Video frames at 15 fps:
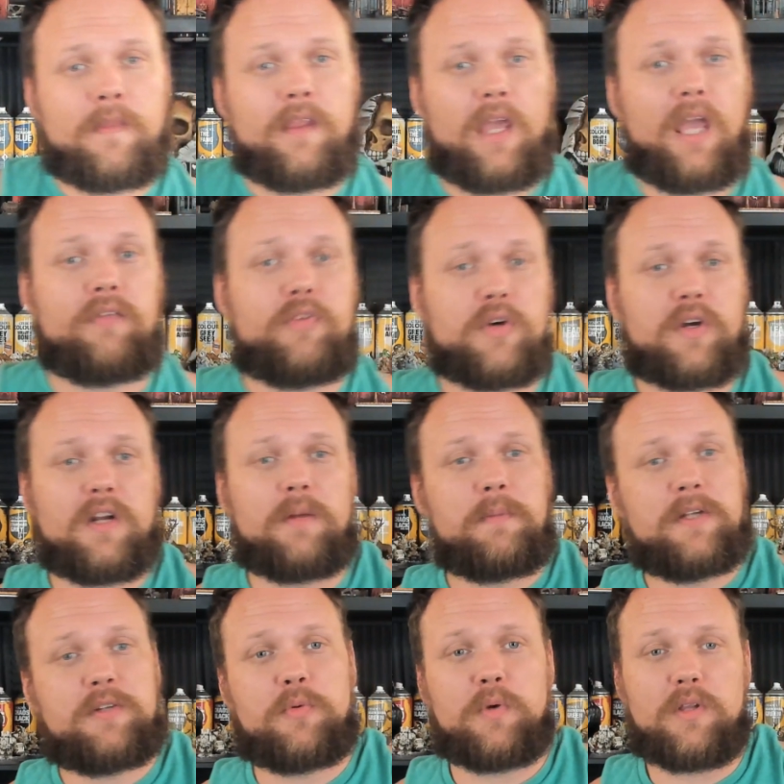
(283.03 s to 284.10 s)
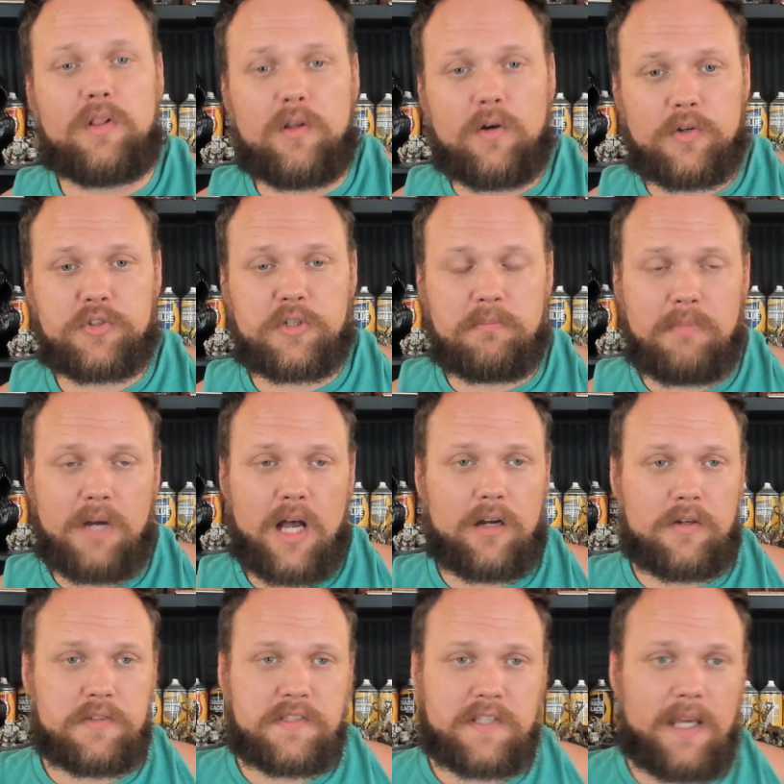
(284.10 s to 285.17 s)
if you're going to be doing larger
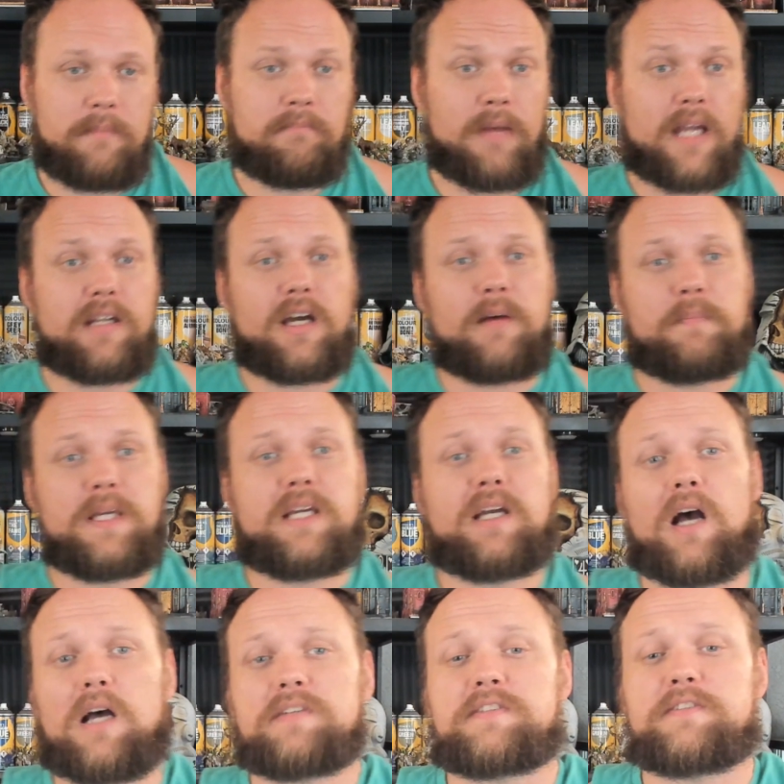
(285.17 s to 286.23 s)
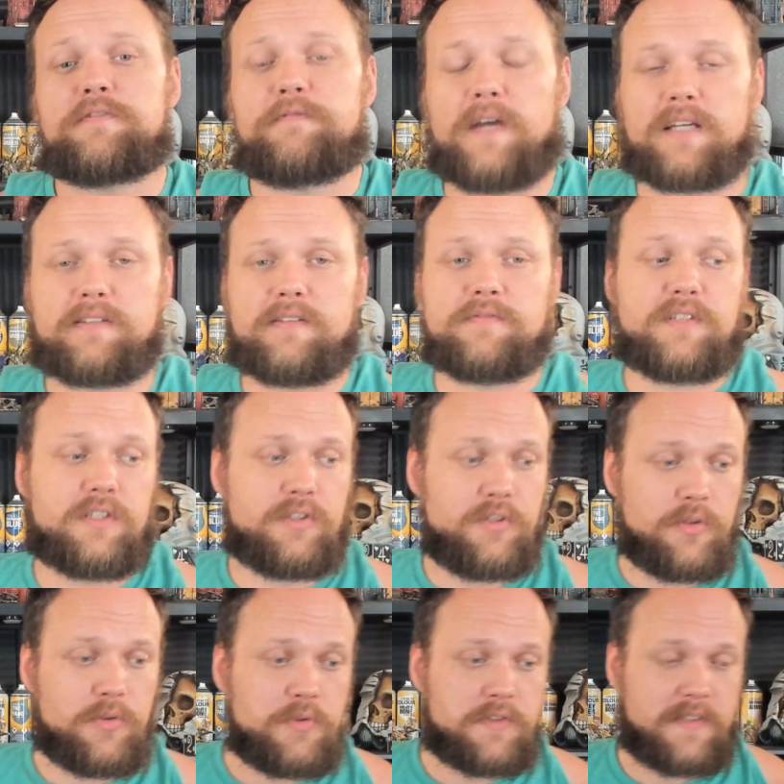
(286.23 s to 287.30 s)
models, it might not be cost effective to
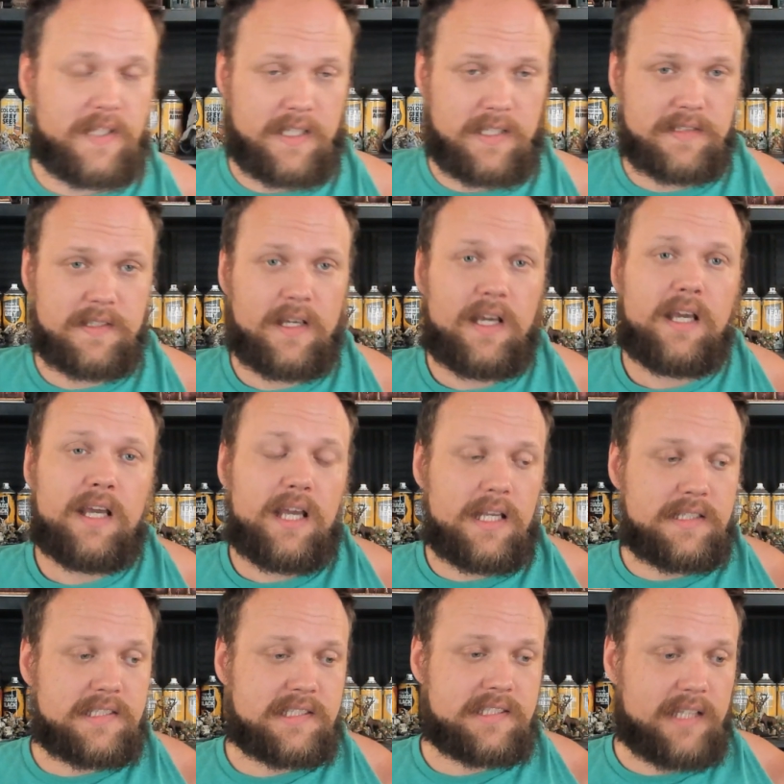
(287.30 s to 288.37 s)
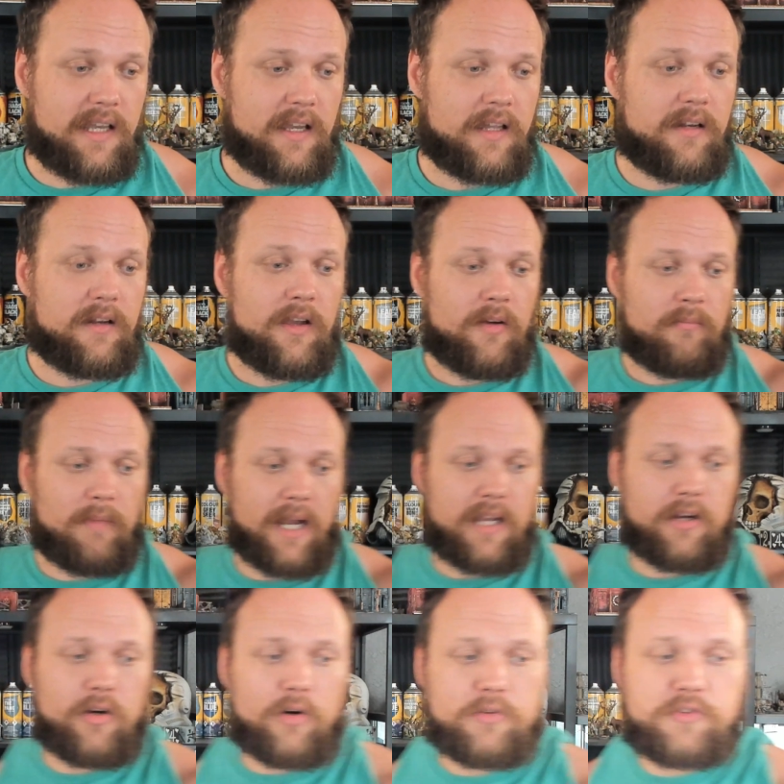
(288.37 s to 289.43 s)
use these. Instead, my
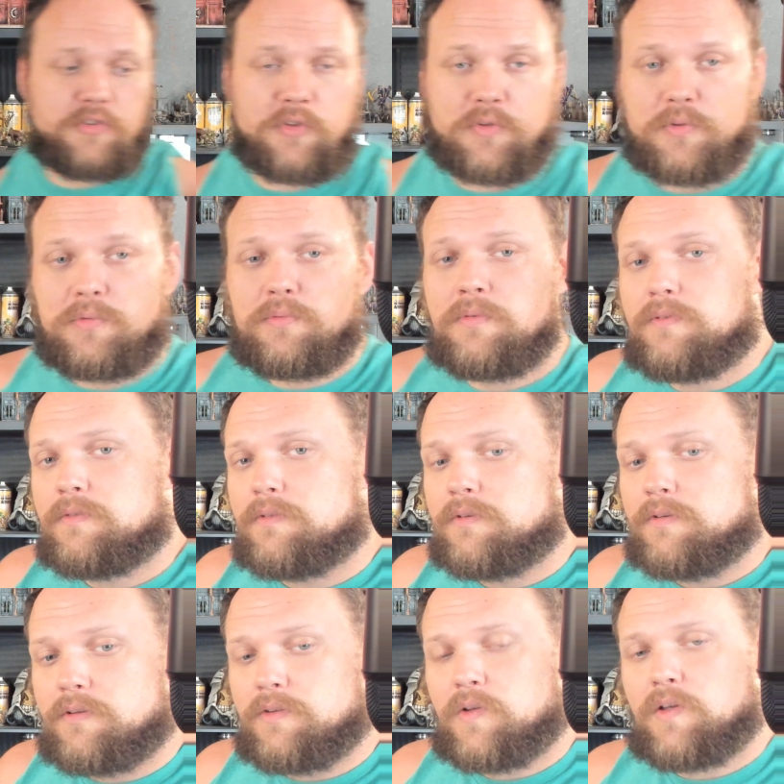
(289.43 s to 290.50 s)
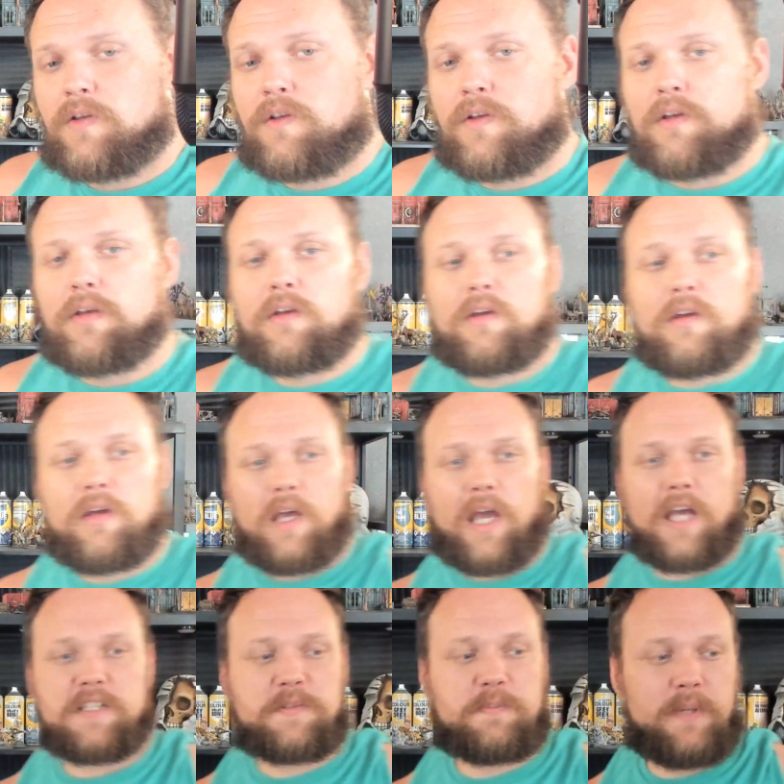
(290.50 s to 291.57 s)
go-to
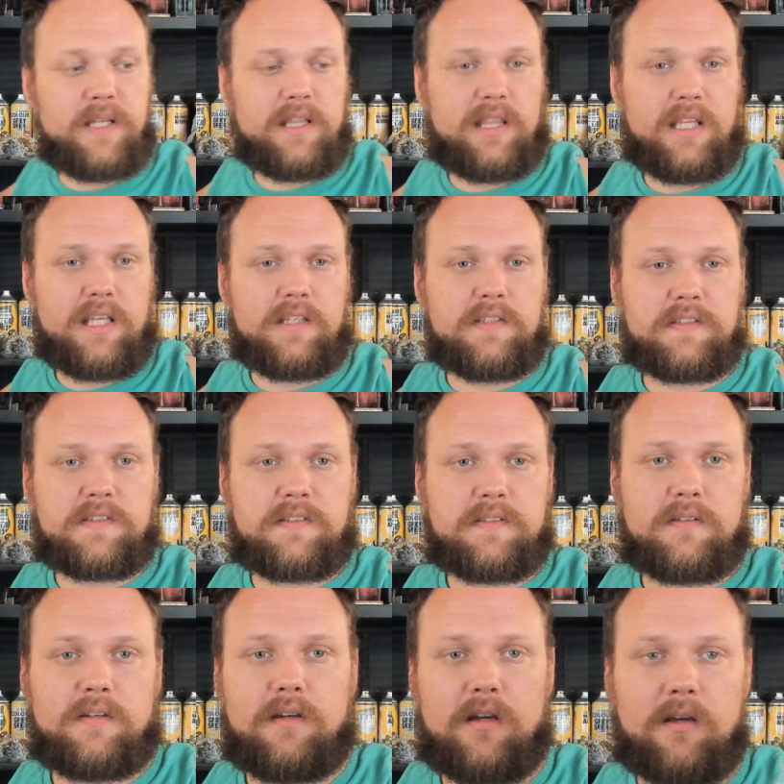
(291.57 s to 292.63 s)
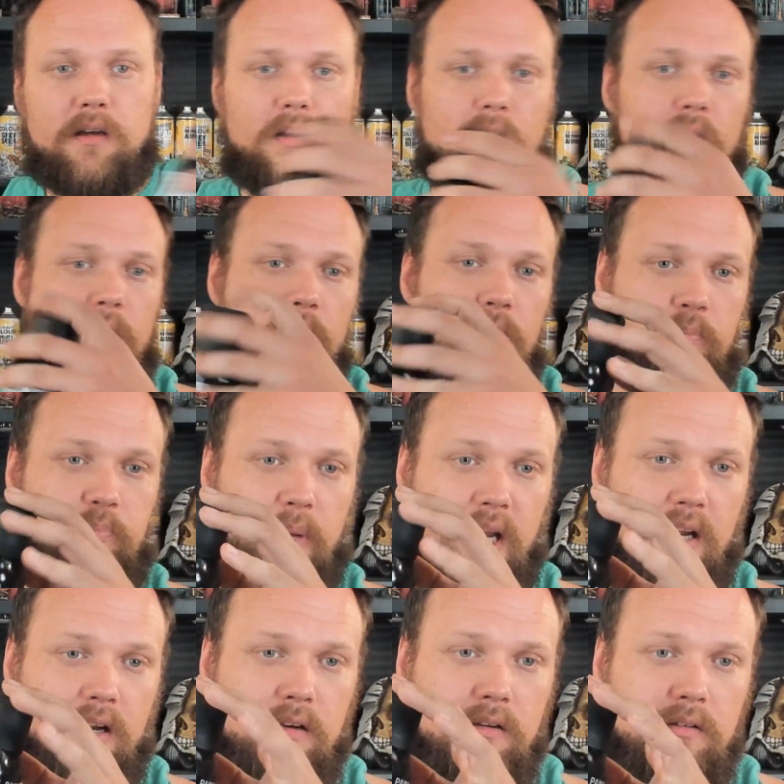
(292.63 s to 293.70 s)
has been this
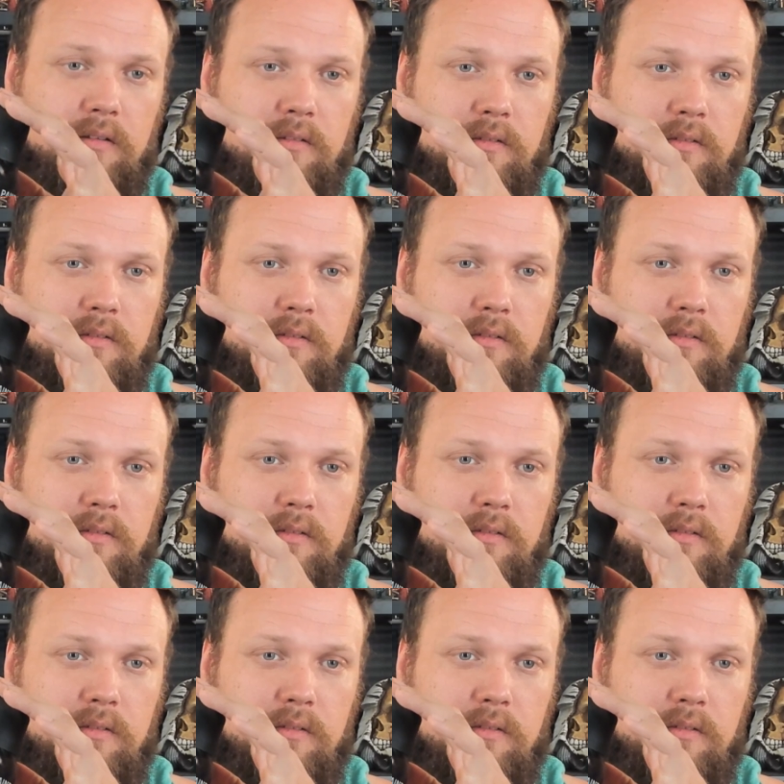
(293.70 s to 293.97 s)
Behr